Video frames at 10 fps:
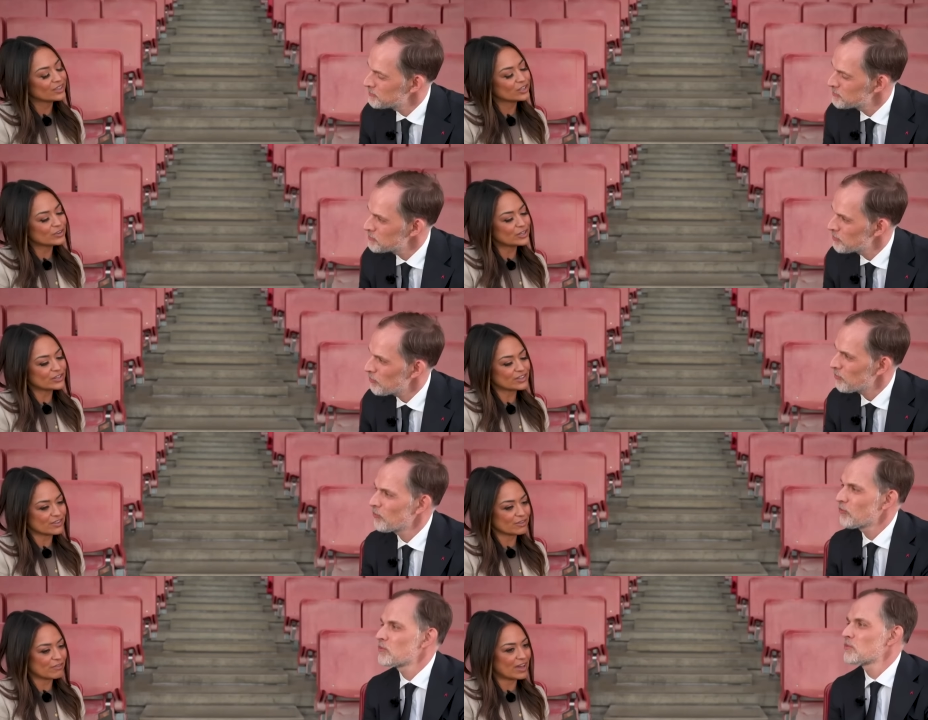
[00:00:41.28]
Speaker 1: You've alluded
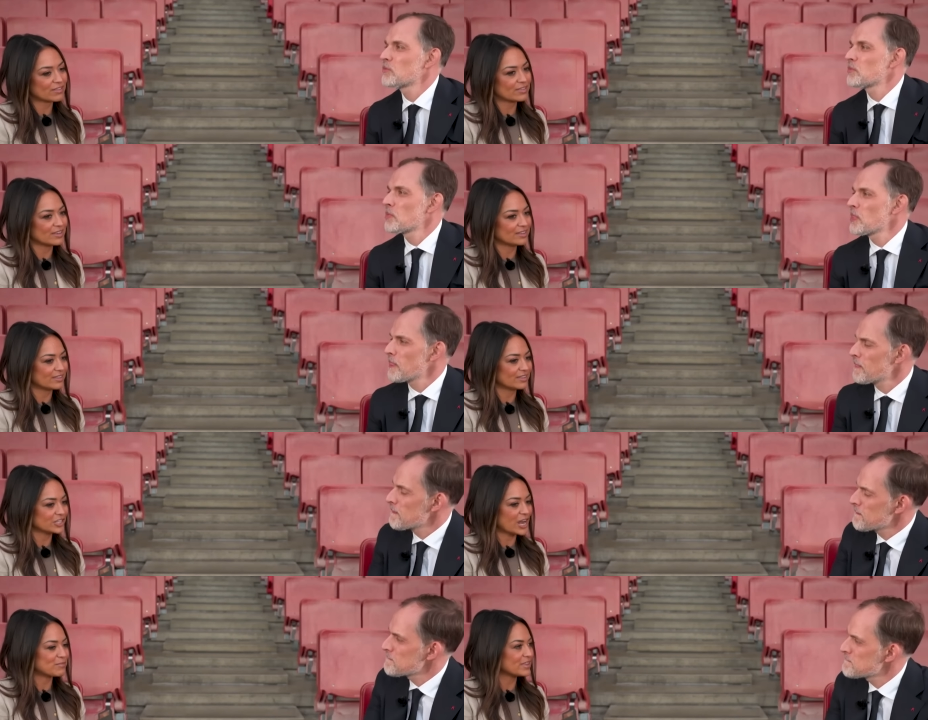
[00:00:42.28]
to the fact that the
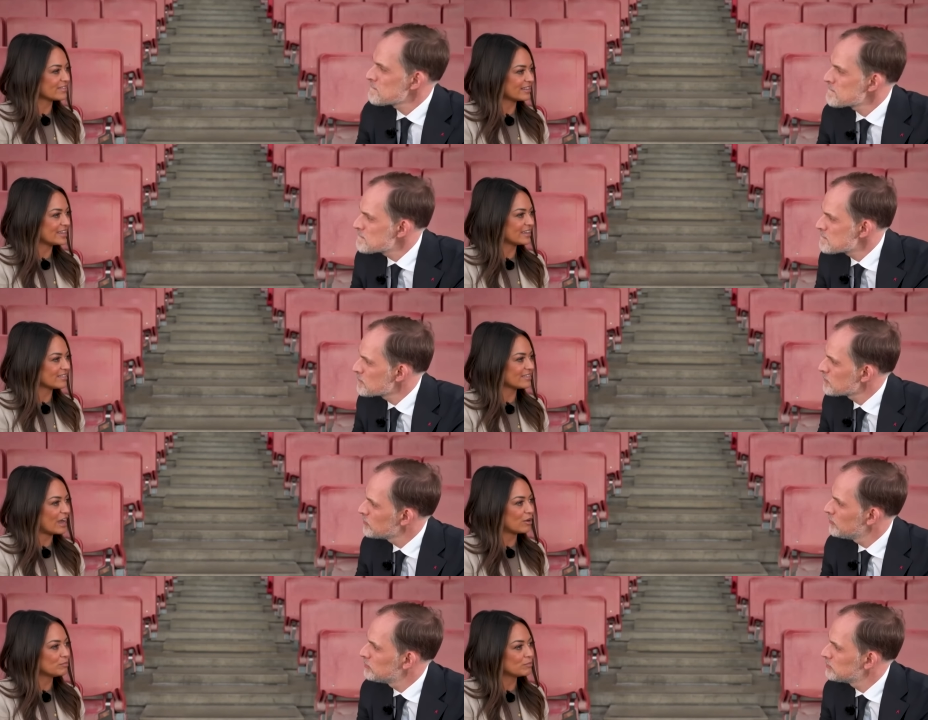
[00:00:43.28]
Champions League is
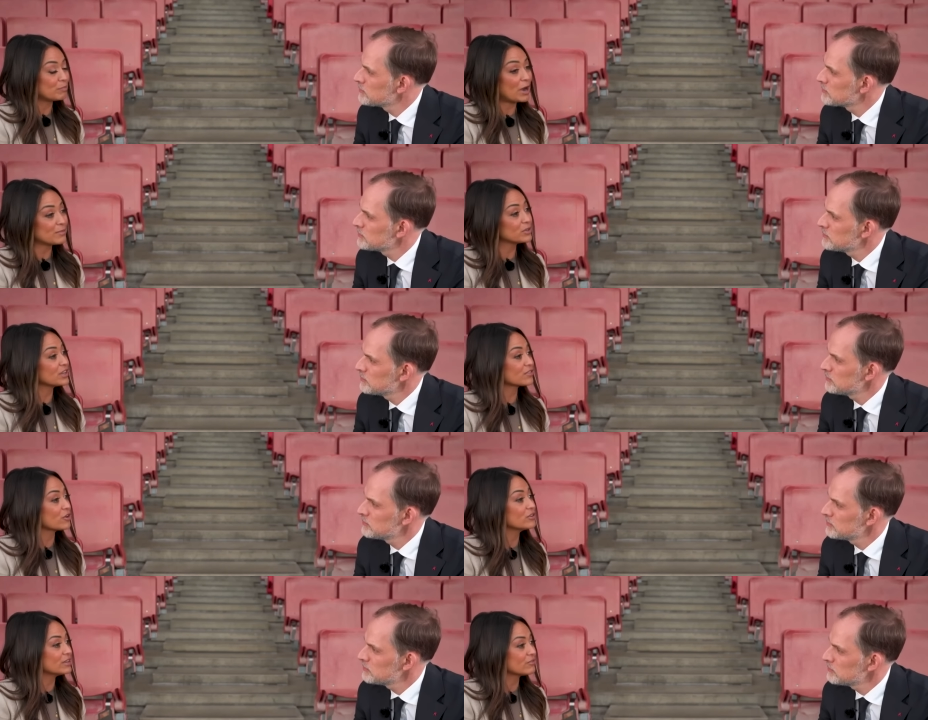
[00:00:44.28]
now Bayern Munich's
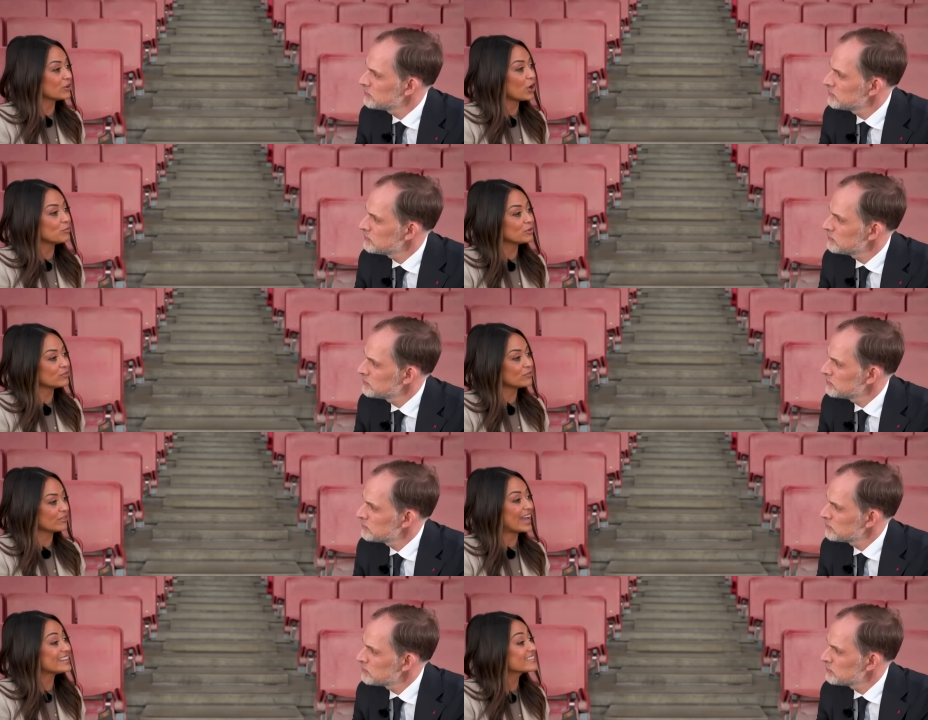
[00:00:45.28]
only real hope of
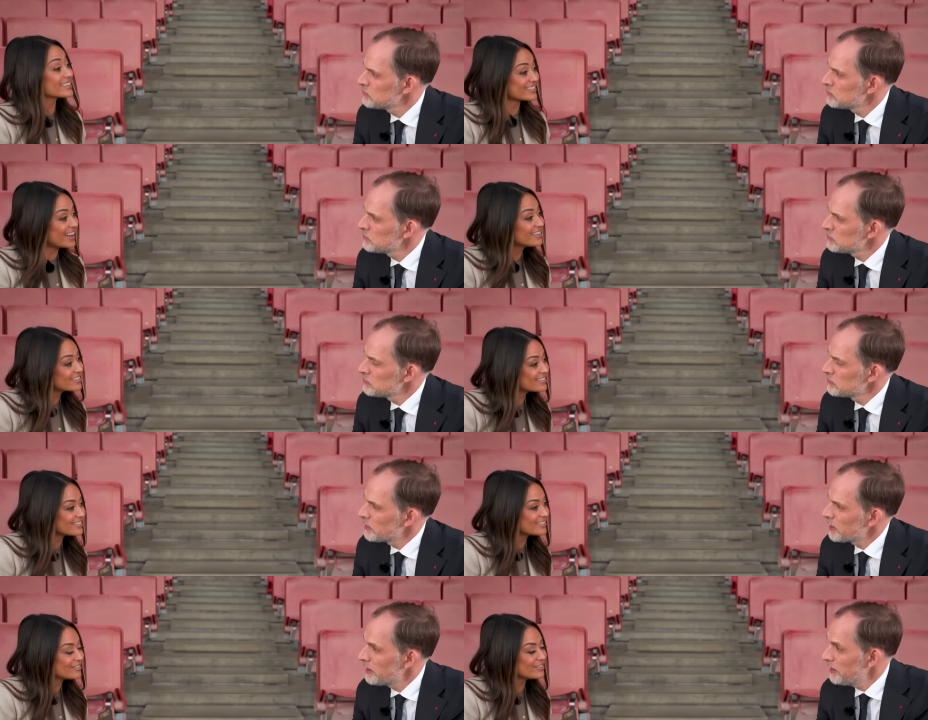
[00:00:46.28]
any success
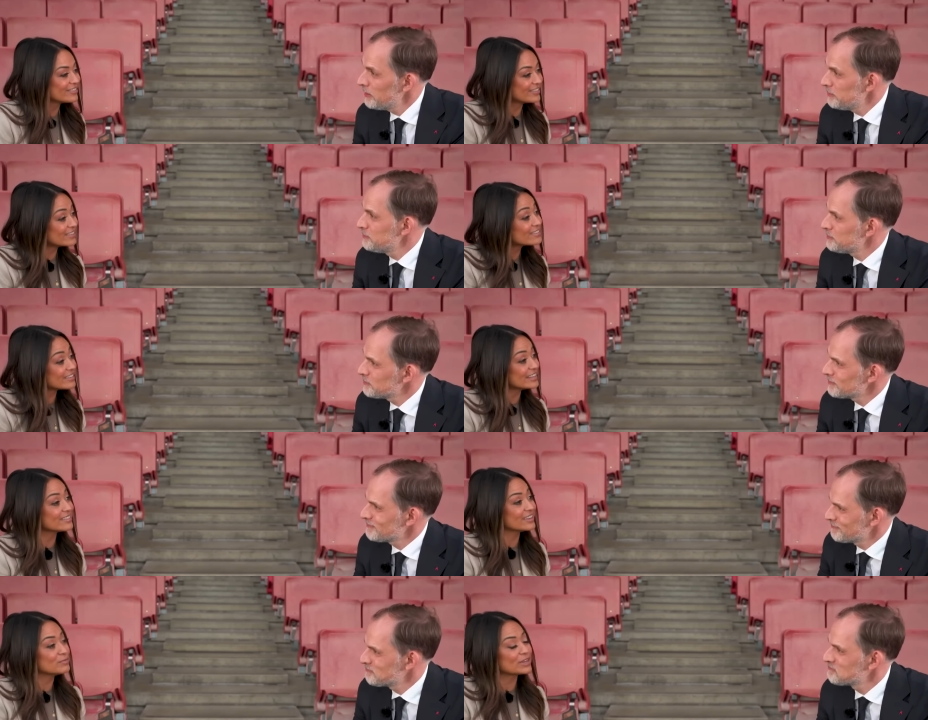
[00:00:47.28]
yep. this
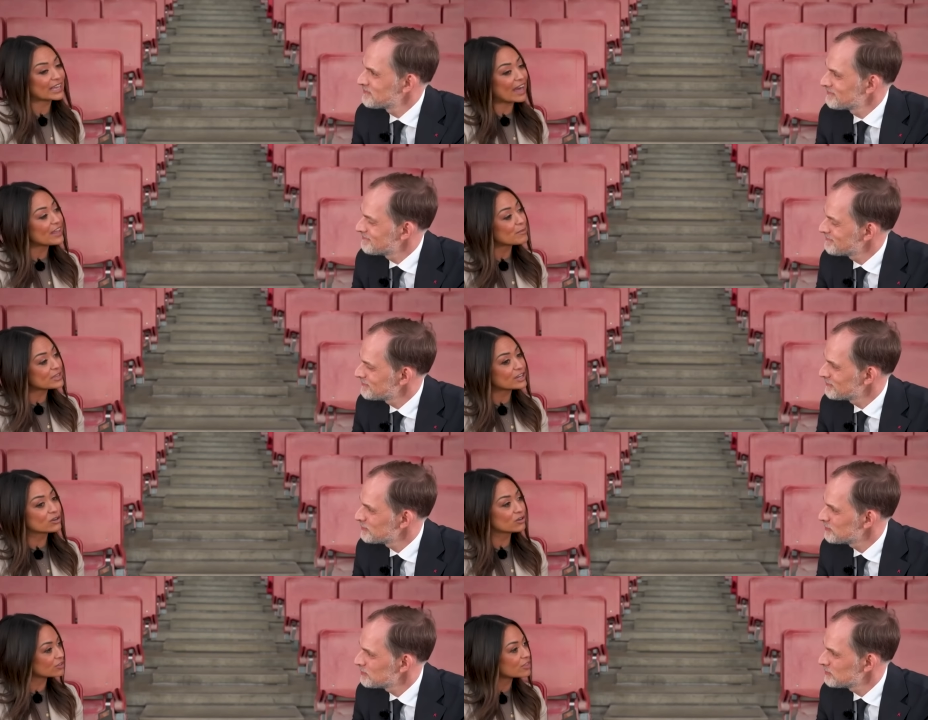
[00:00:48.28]
season. But can that be a
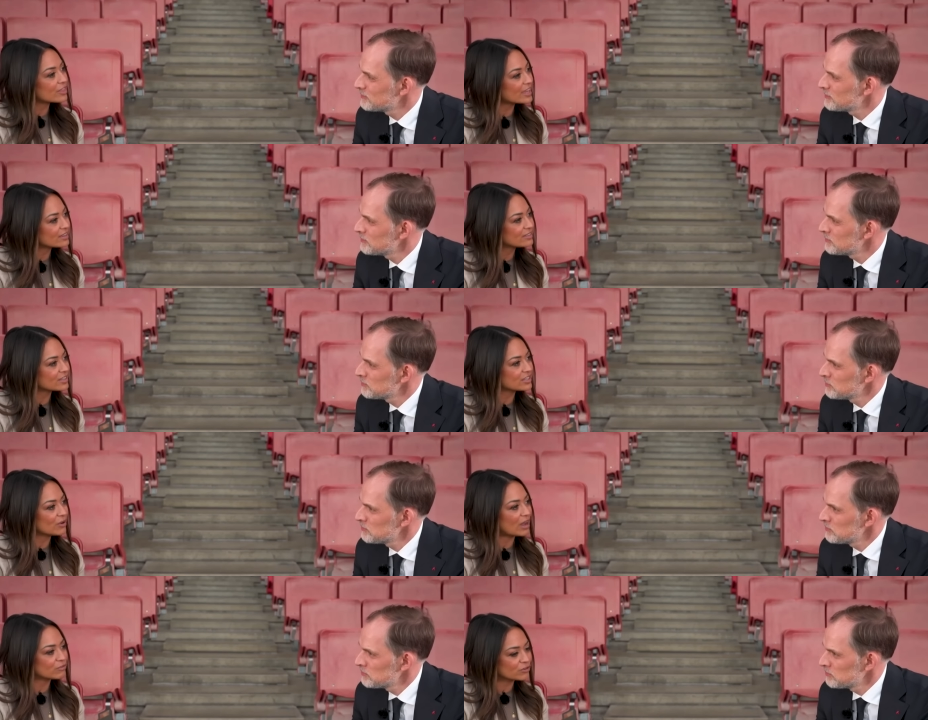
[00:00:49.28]
good thing that
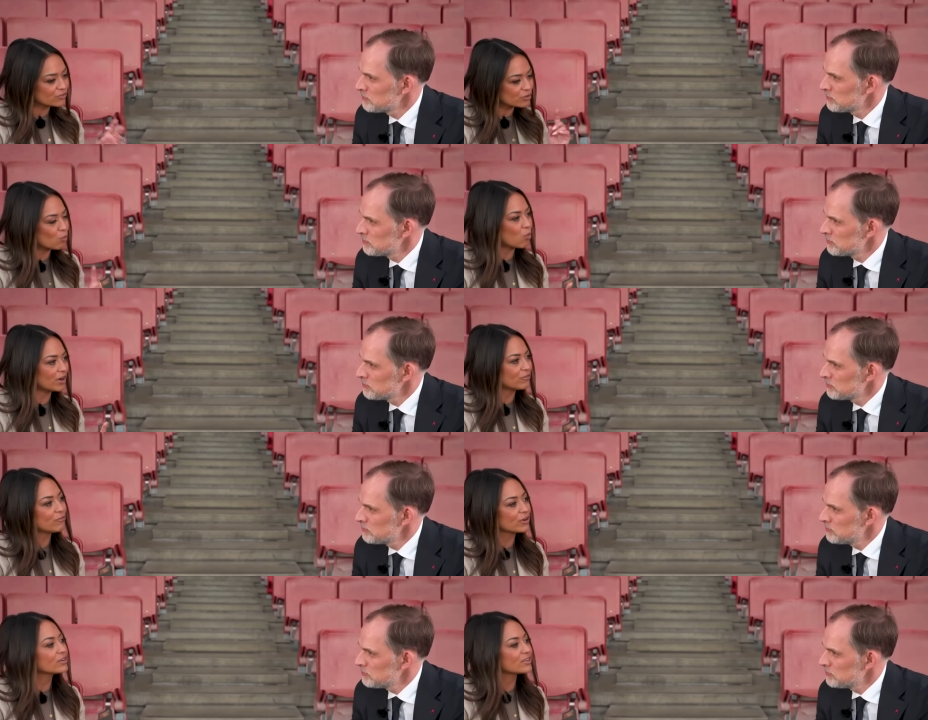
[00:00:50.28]
you have just the one
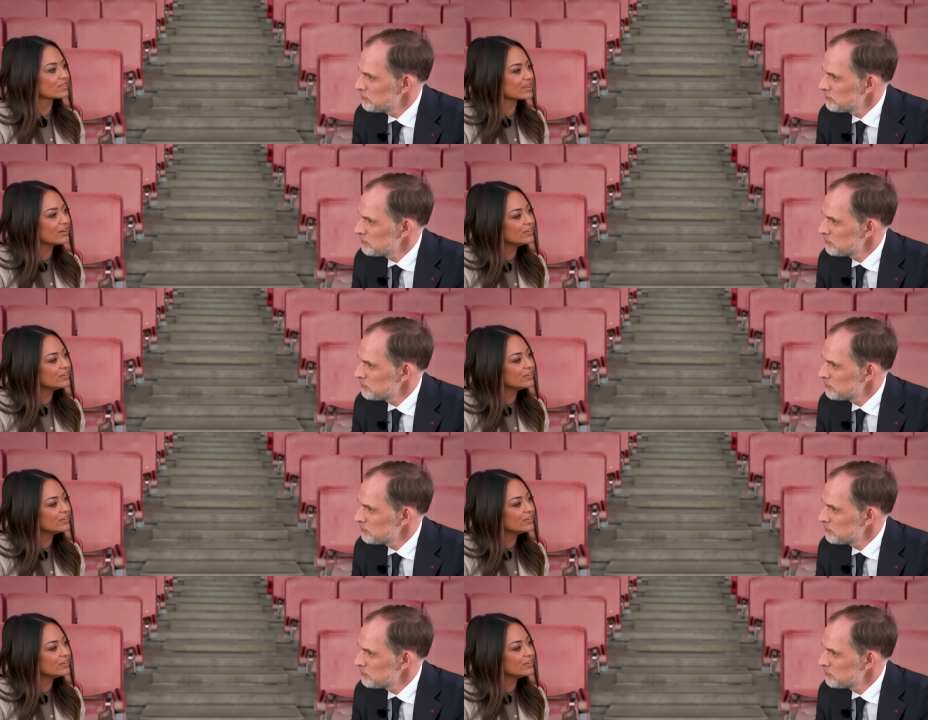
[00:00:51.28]
focus now?